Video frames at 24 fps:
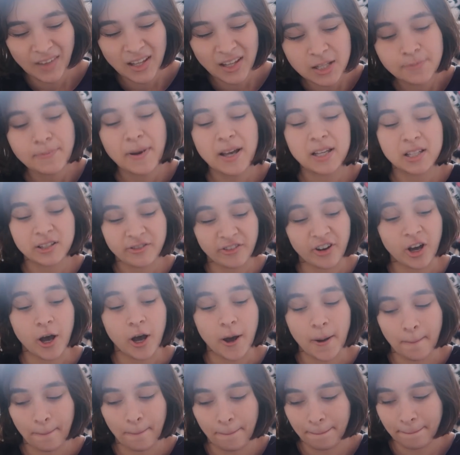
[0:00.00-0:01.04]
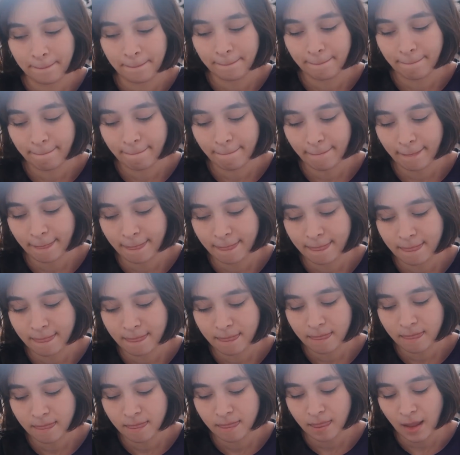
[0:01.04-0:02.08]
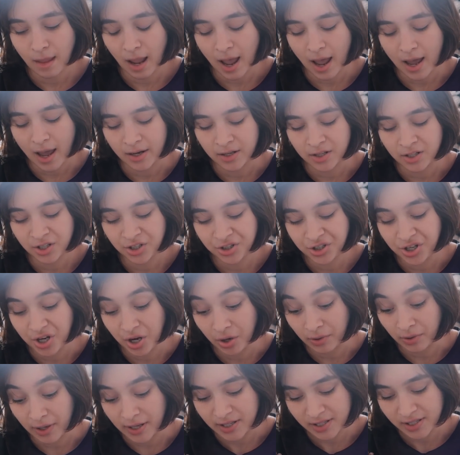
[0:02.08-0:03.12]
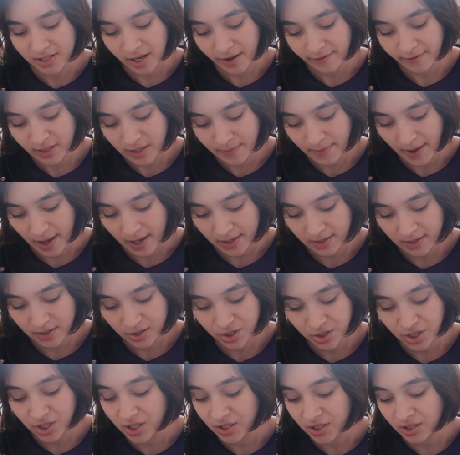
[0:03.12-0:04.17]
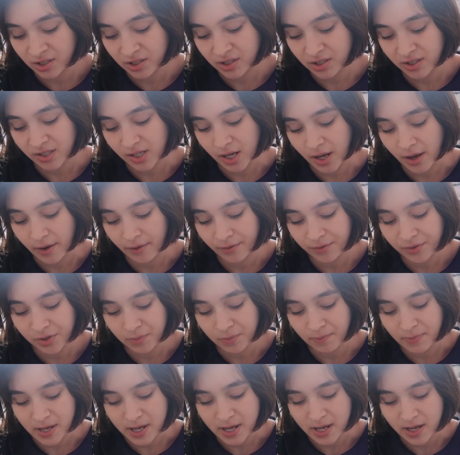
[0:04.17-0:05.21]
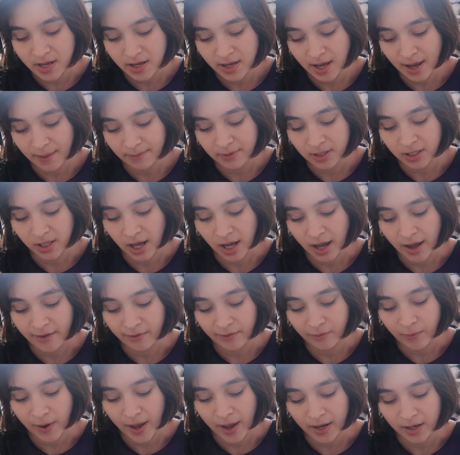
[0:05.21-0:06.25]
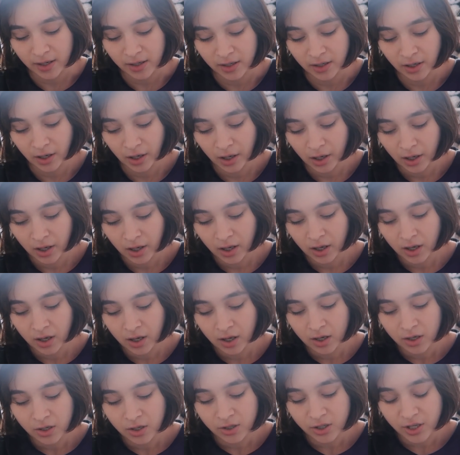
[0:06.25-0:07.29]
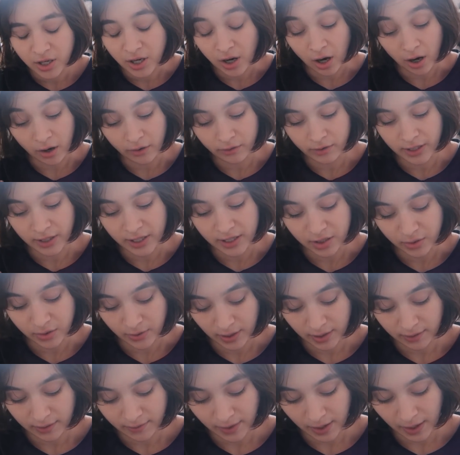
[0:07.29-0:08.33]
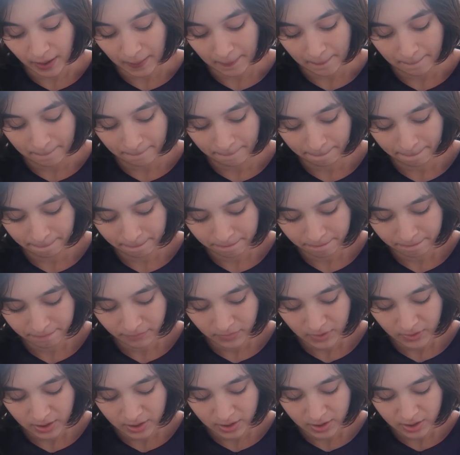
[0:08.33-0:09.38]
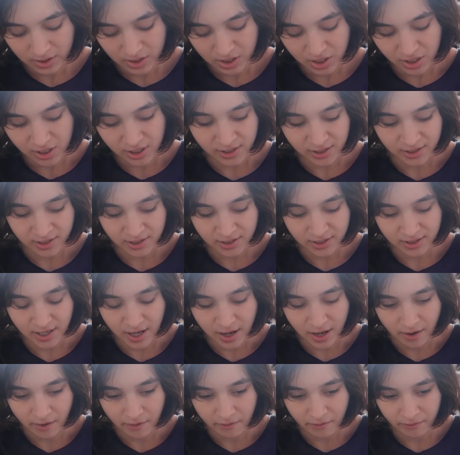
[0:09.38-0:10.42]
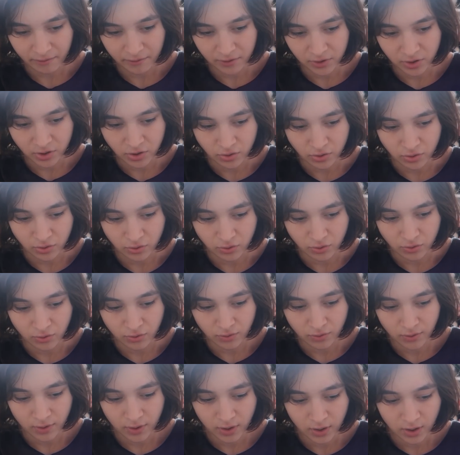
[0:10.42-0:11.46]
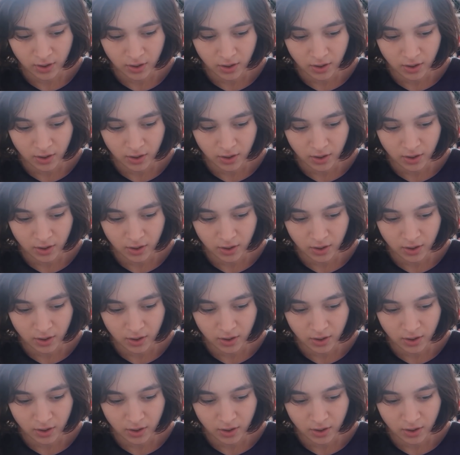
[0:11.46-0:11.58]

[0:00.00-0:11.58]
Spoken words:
it's best for her. And she only deserves the best. She doesn't deserve to be kept alive when she can't really do anything. She doesn't deserve to